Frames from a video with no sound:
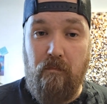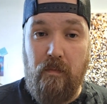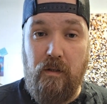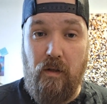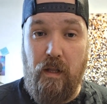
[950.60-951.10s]

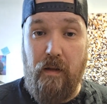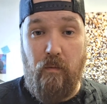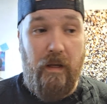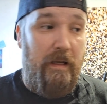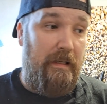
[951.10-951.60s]
so that
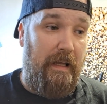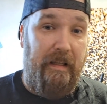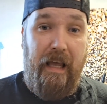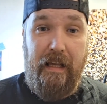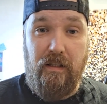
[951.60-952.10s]
we could take the
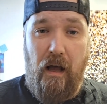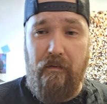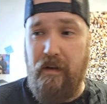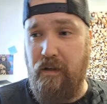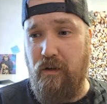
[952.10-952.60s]
case
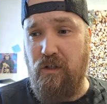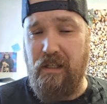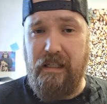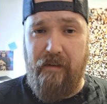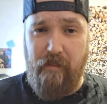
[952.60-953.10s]
off it. You usually
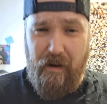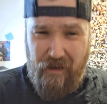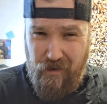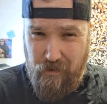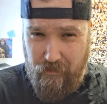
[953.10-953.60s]
save about
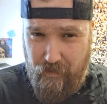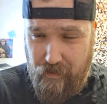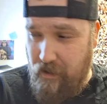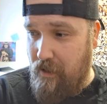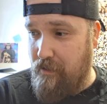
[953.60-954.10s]

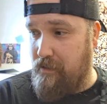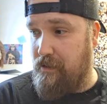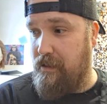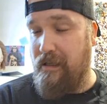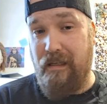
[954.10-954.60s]
$150.
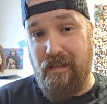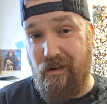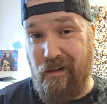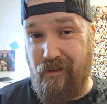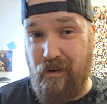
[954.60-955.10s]
It's
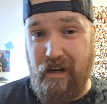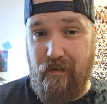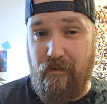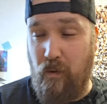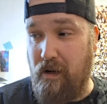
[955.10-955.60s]
already
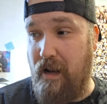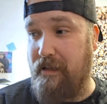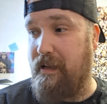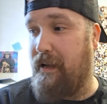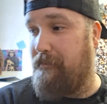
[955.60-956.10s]

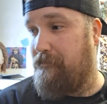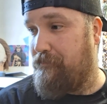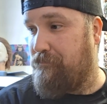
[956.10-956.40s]
$4.99.